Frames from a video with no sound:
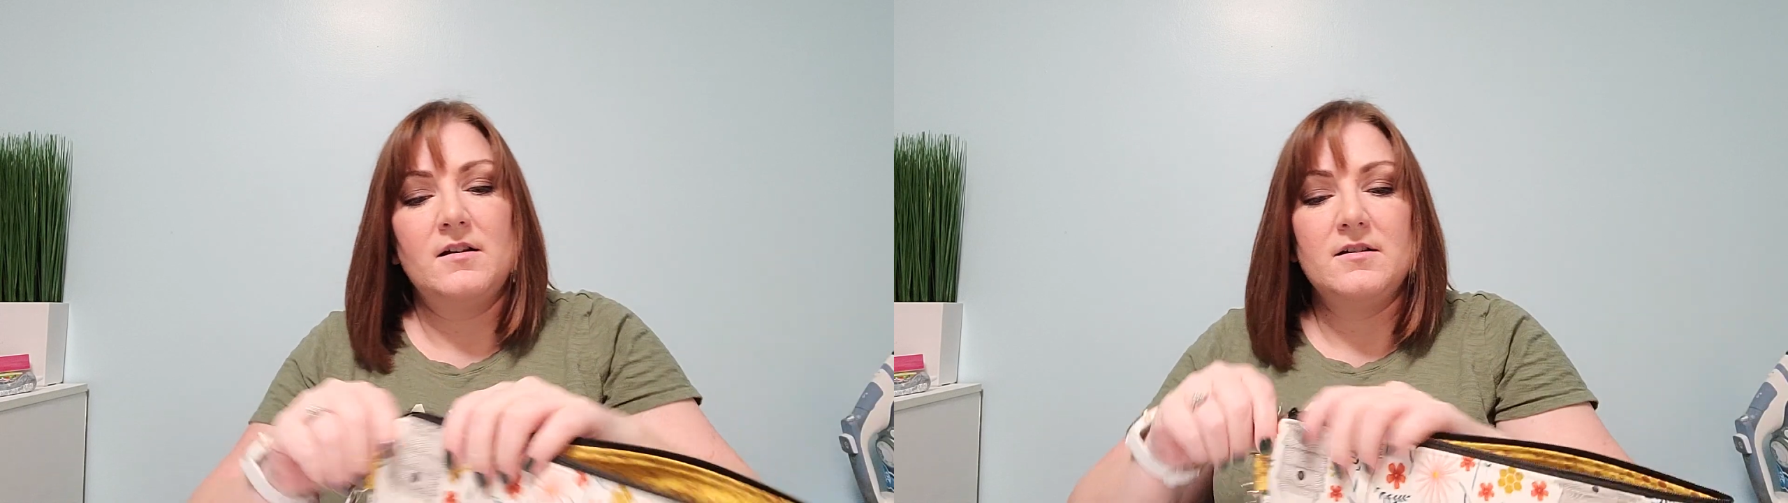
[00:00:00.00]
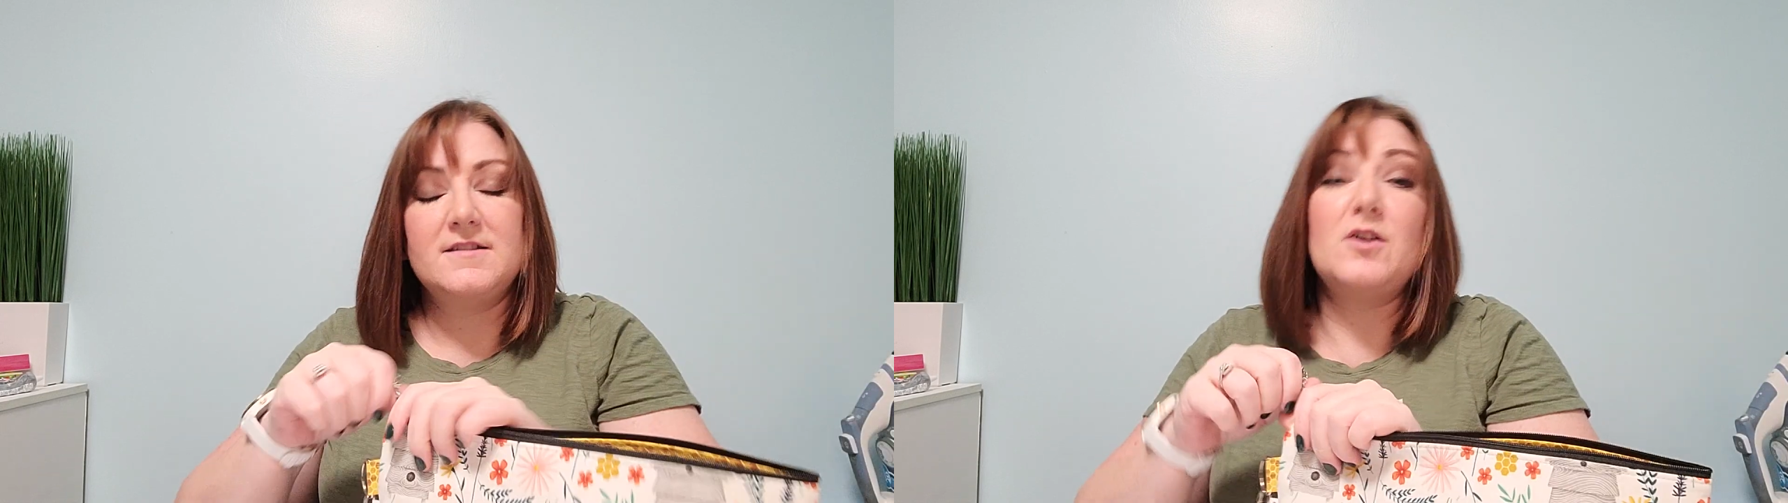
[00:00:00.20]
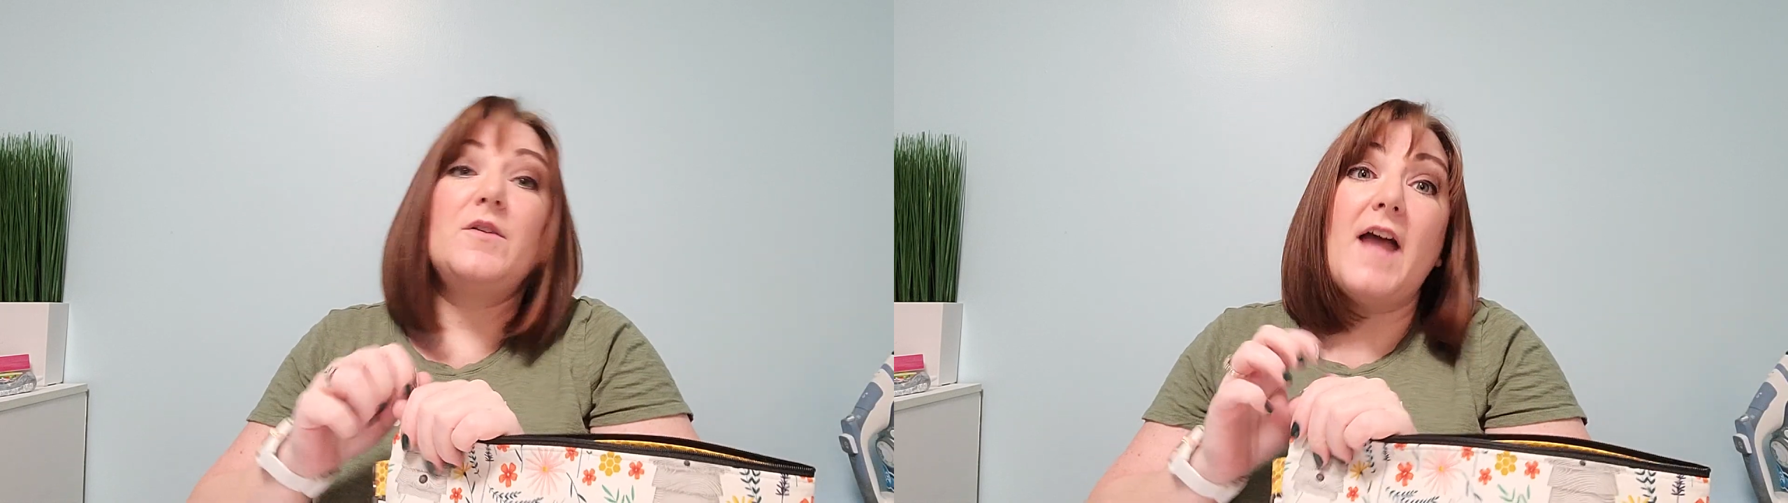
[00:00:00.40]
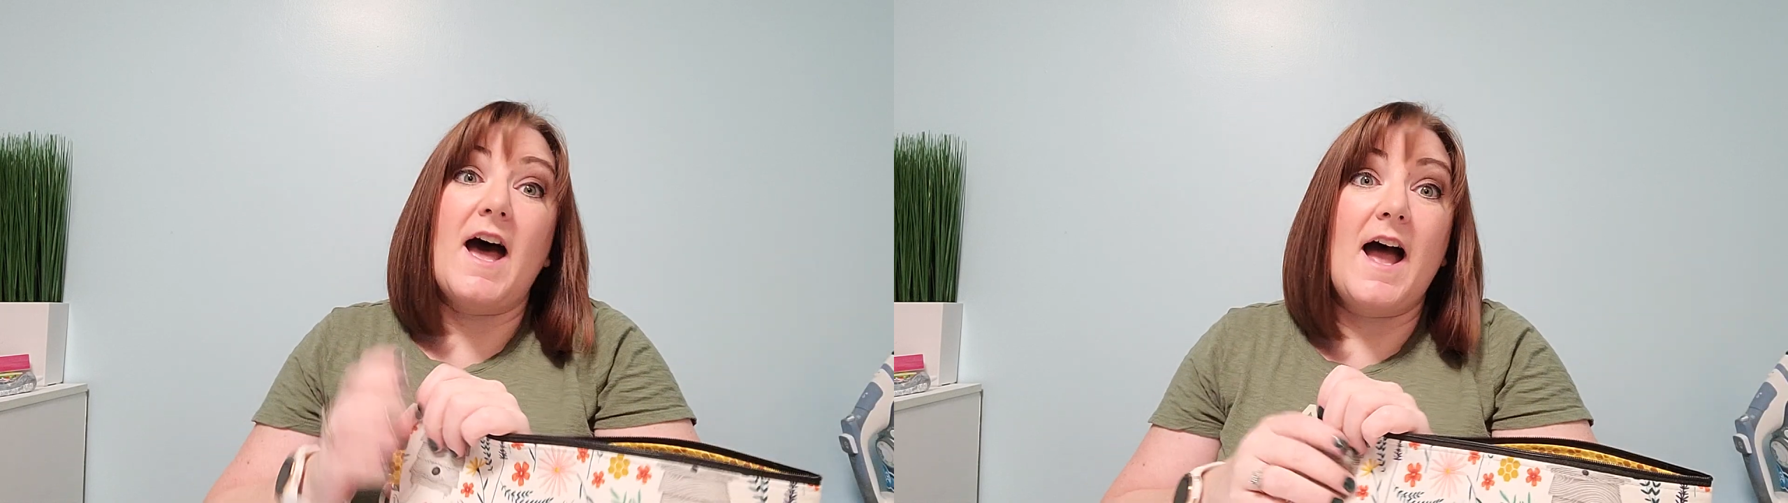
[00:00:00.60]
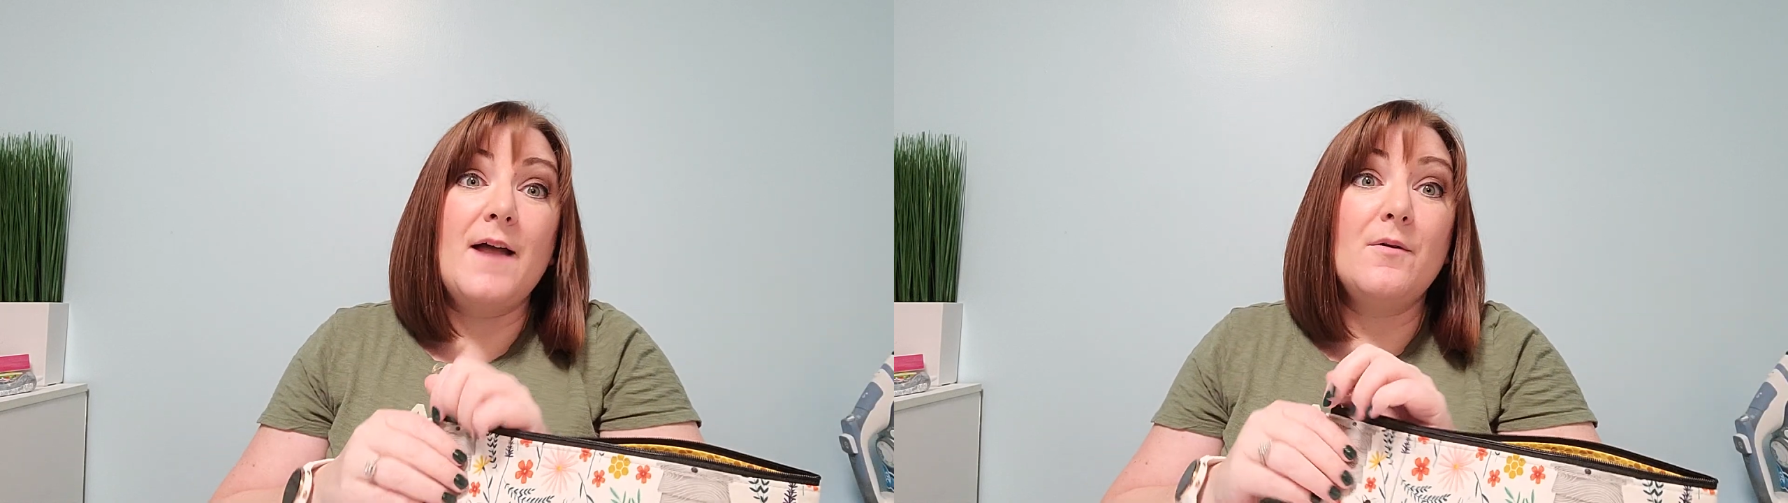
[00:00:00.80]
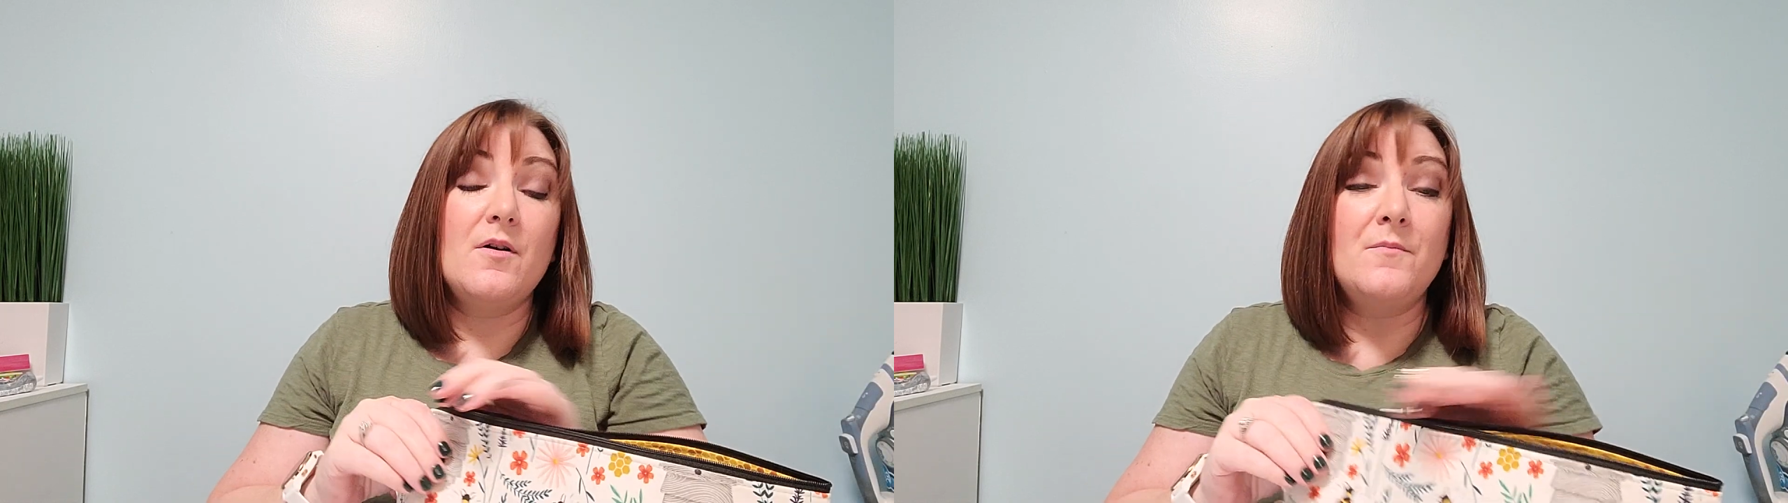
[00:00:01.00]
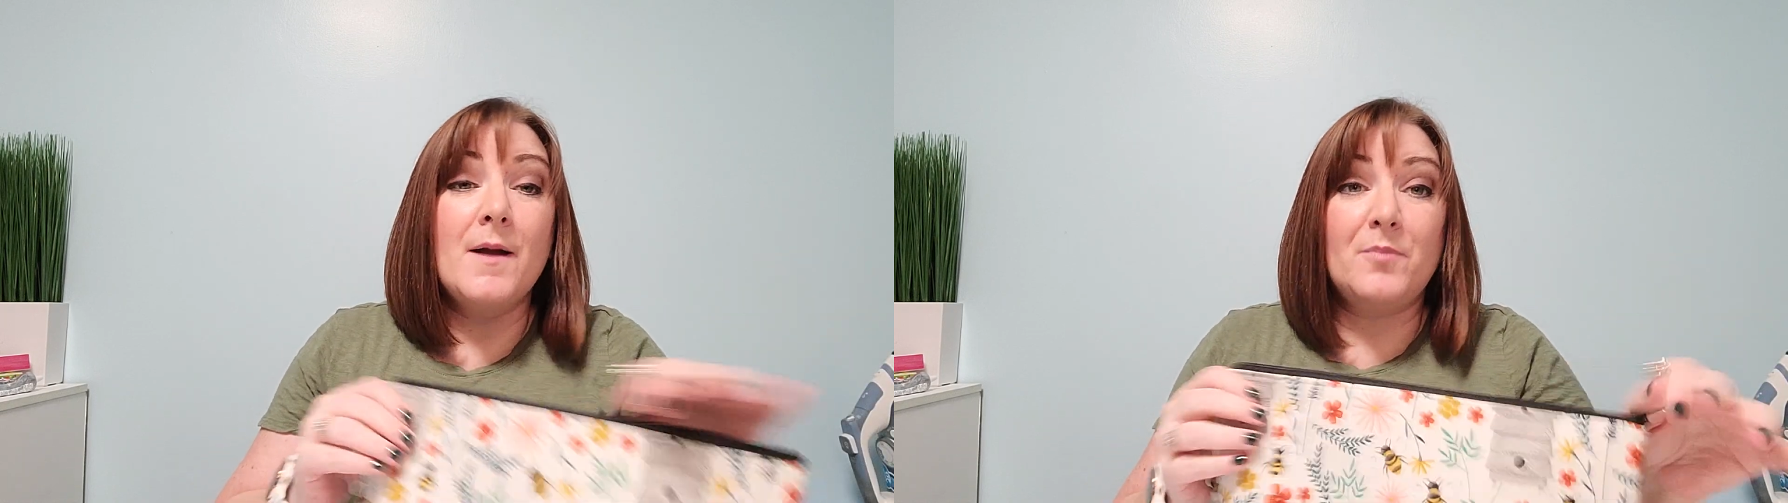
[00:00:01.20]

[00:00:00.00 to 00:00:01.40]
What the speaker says: So yeah, my